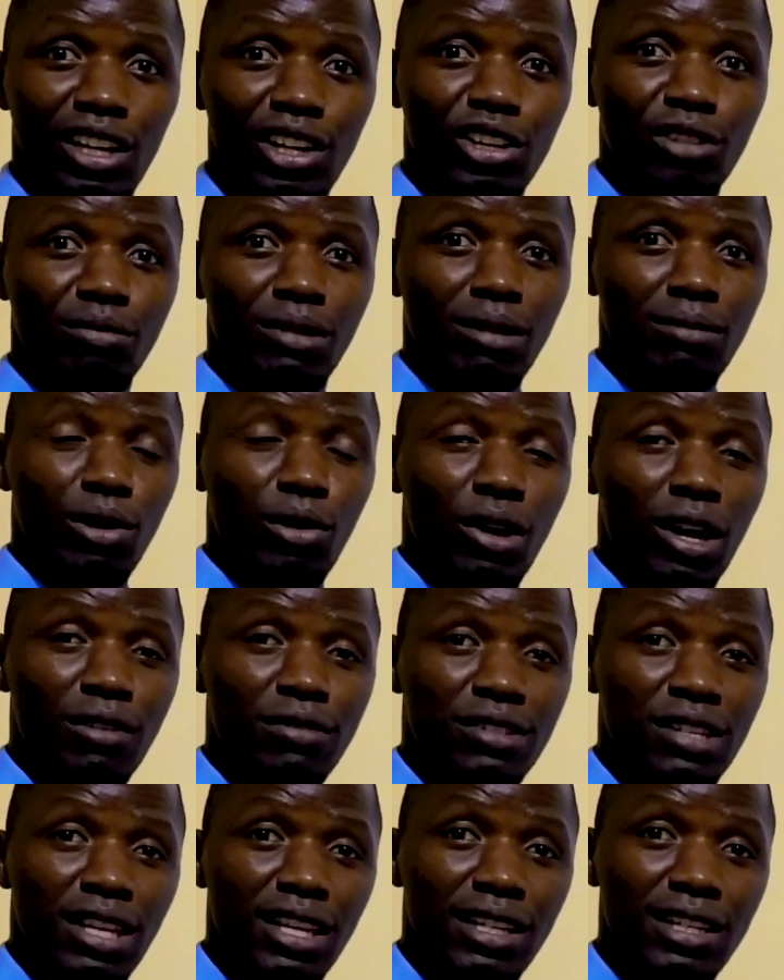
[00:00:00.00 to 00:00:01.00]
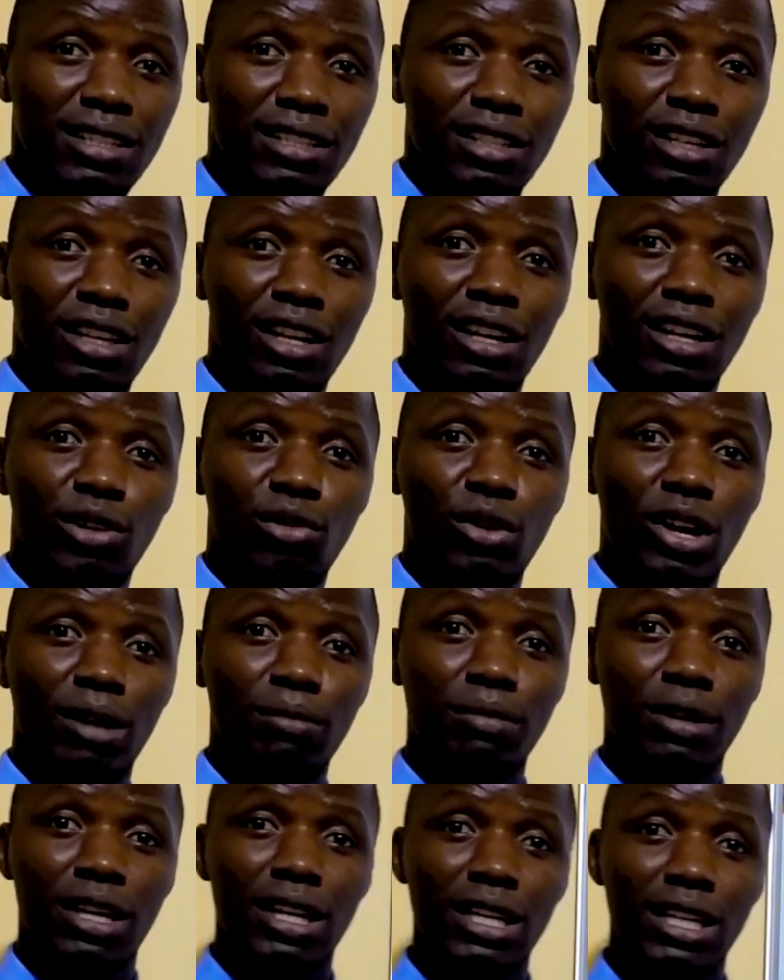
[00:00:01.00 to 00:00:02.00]
Remember, we have said we
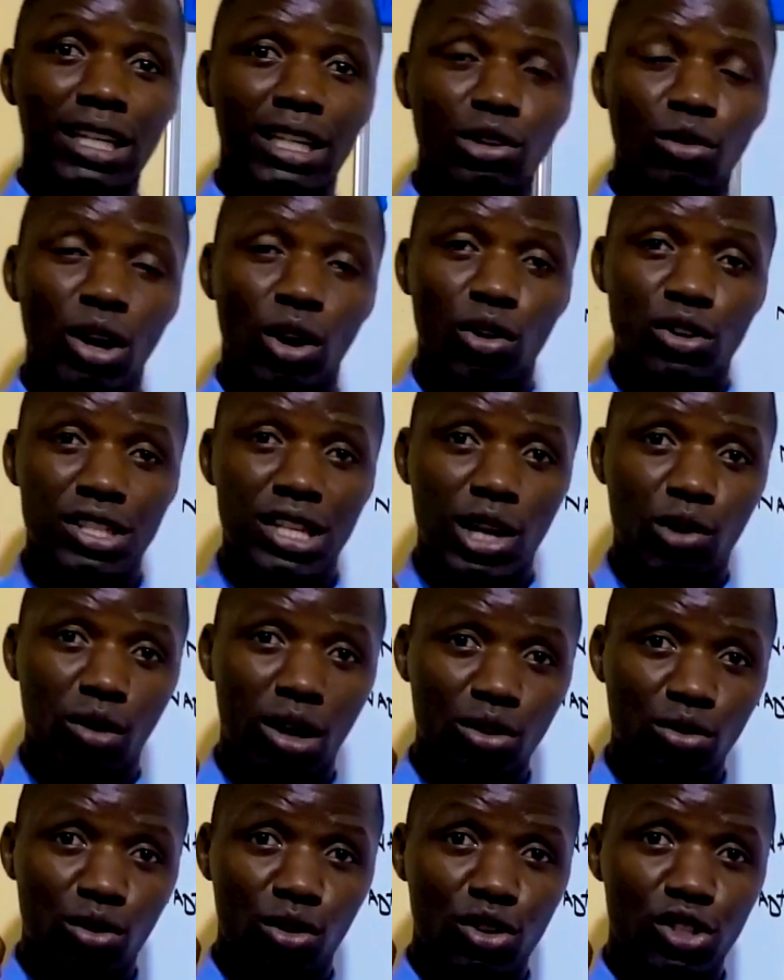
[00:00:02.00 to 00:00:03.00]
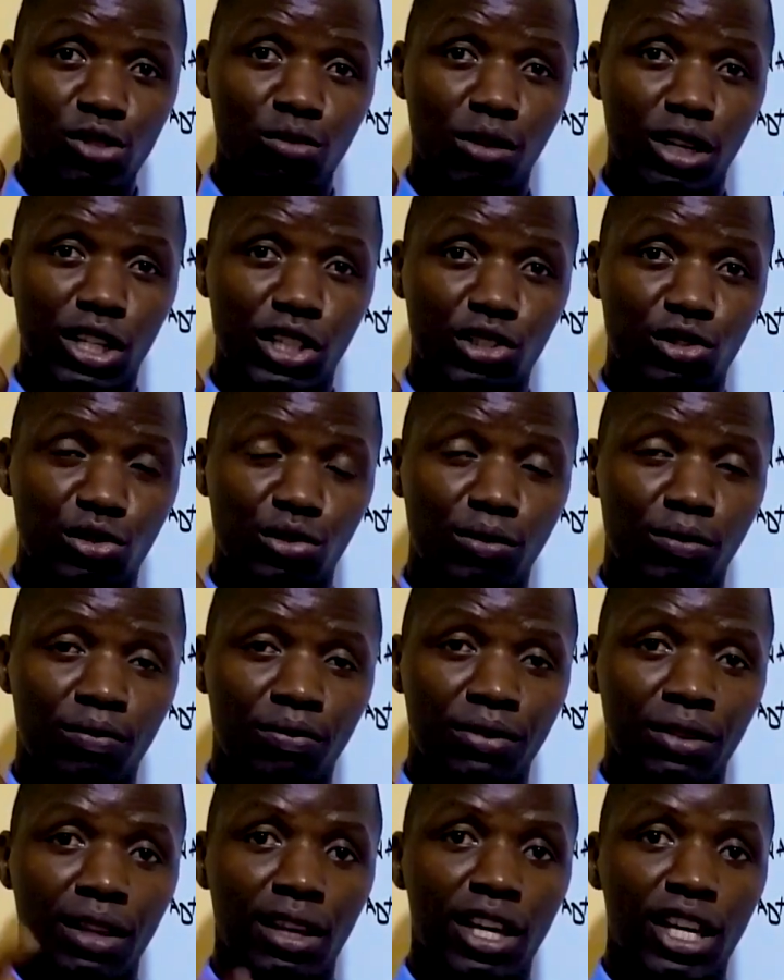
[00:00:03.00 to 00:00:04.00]
are considering one glucose molecule.
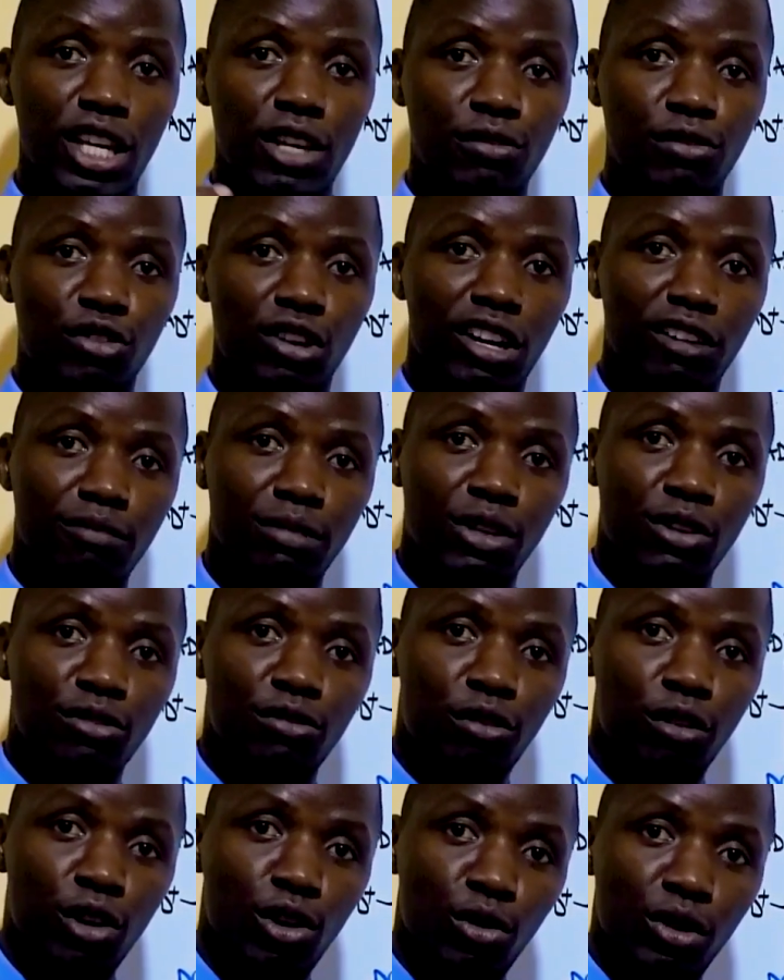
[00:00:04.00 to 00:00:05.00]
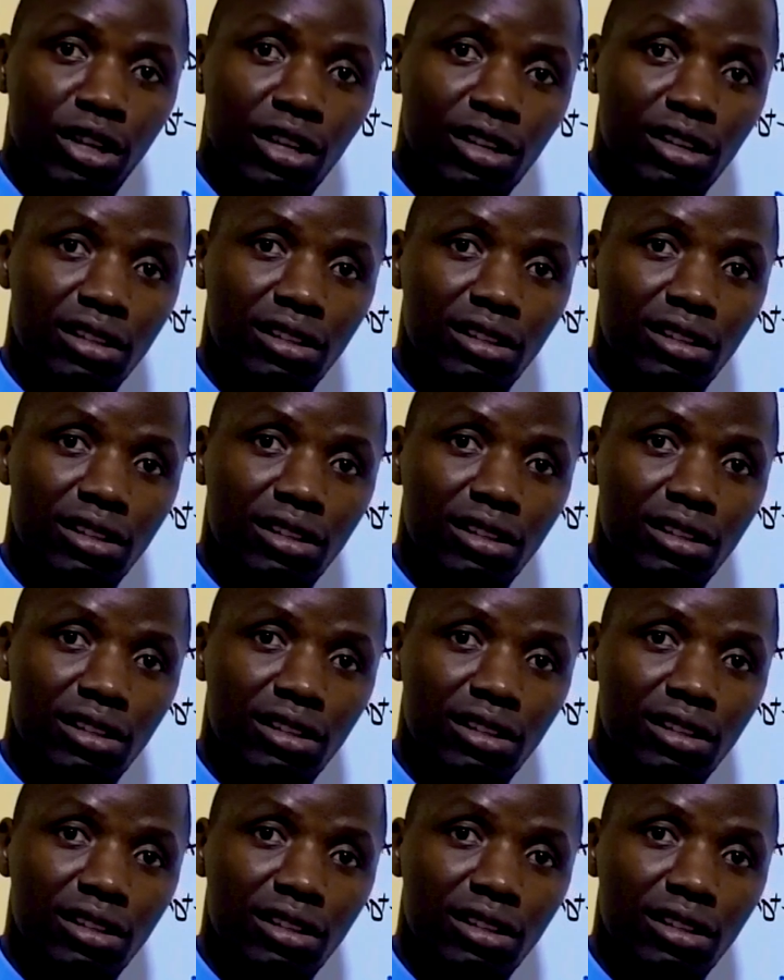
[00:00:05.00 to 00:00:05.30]
If you have followed